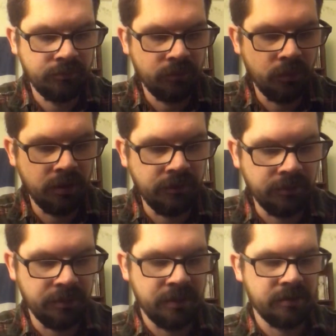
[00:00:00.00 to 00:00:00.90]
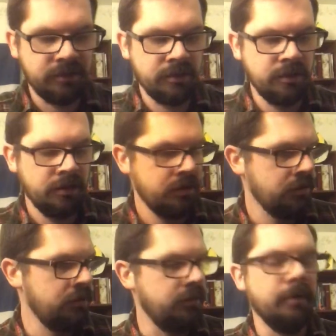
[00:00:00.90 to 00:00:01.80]
One of them is
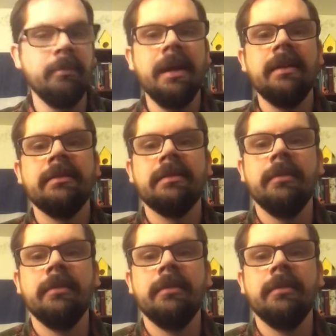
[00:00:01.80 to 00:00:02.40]
the mass